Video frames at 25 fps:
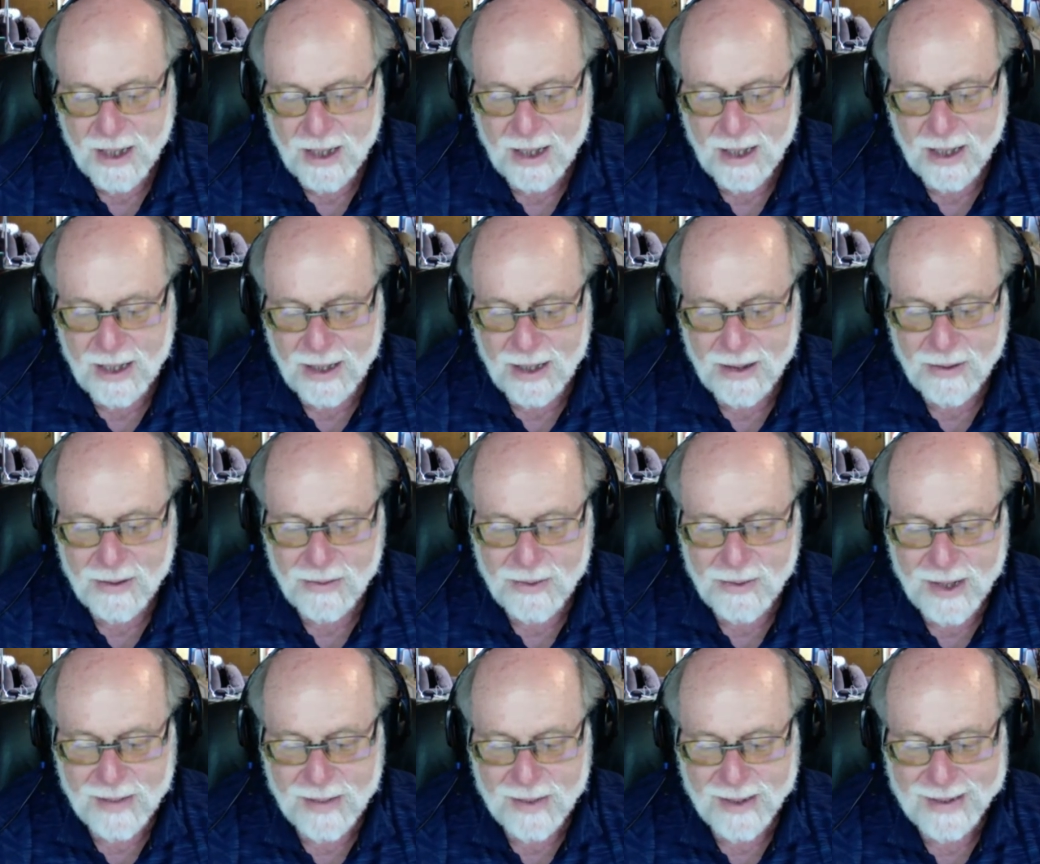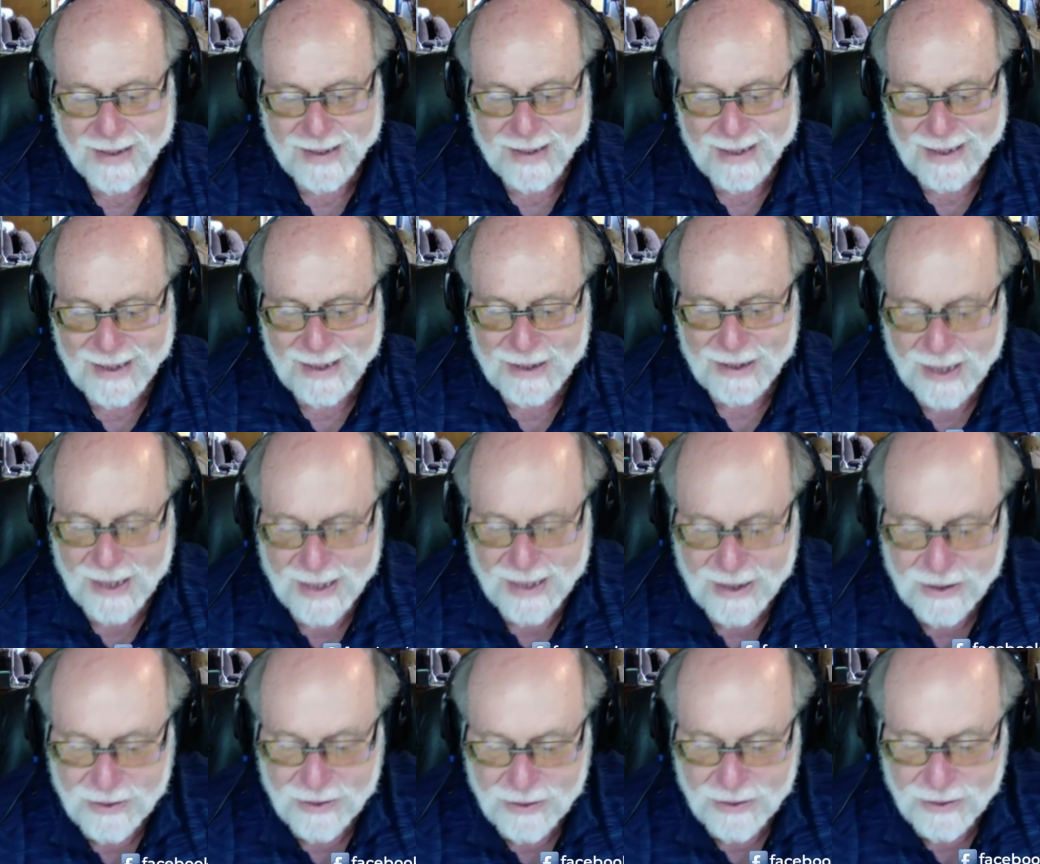Uh, Rabbi Denise
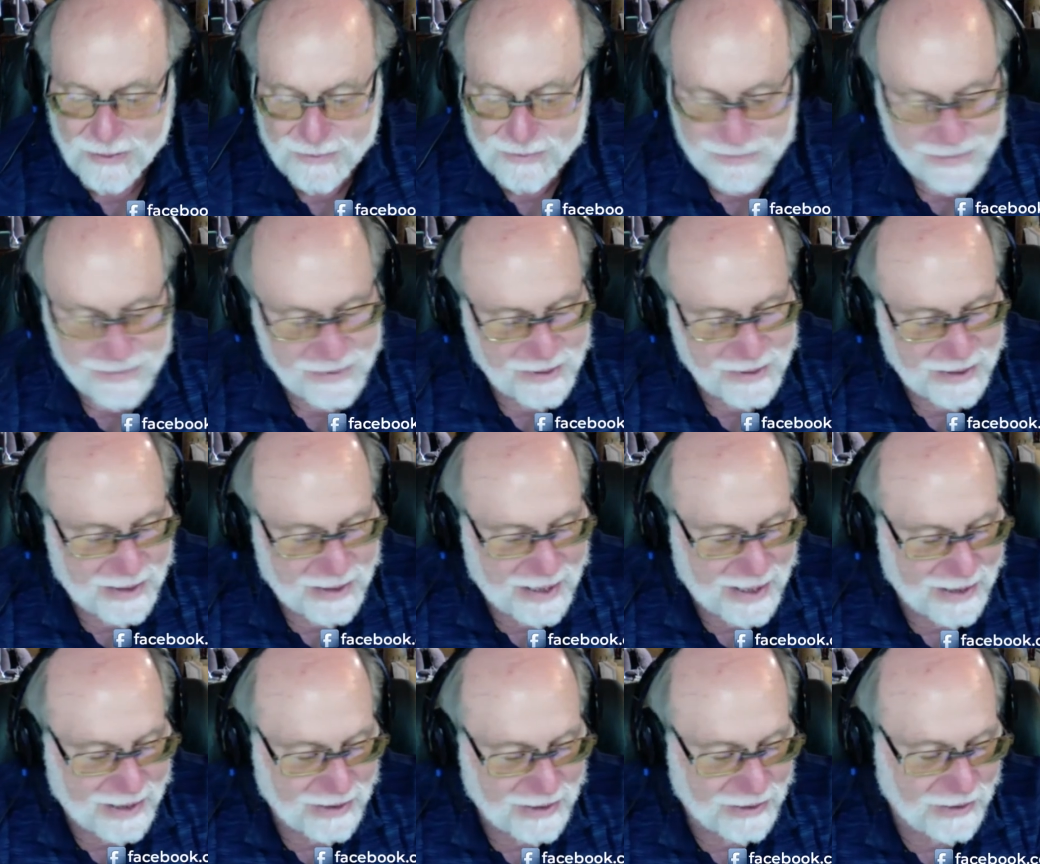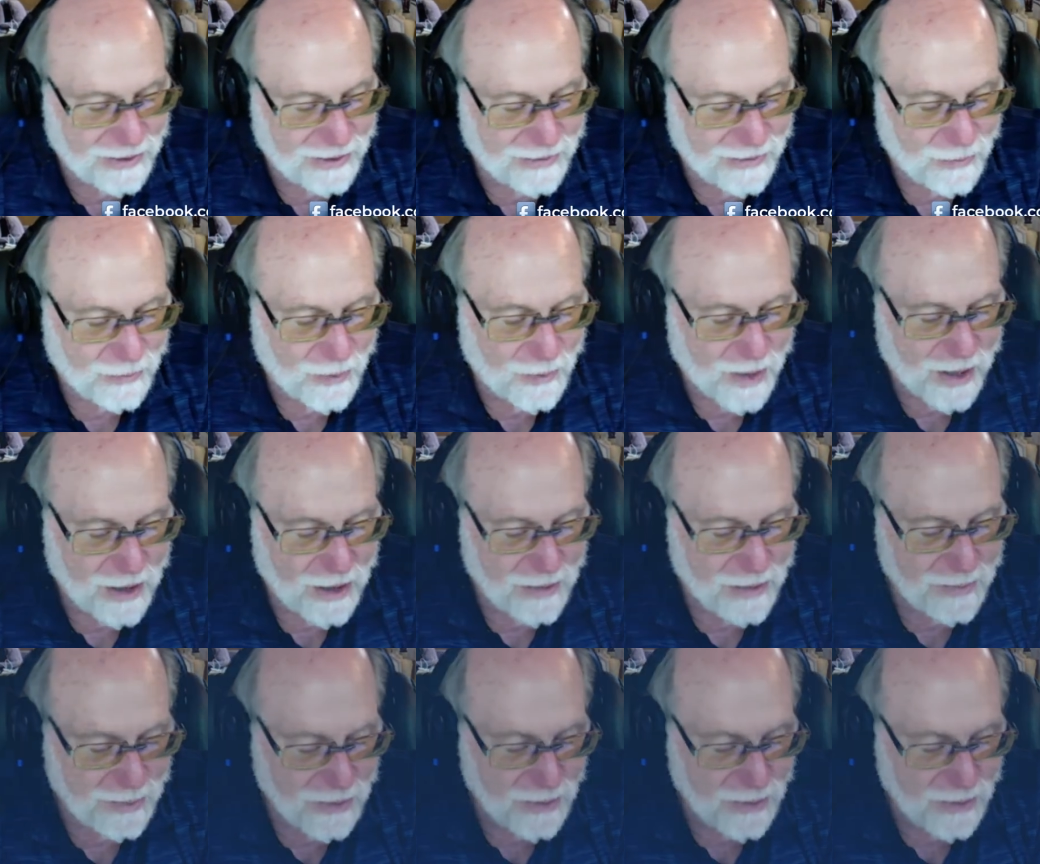Eger, the editor of Where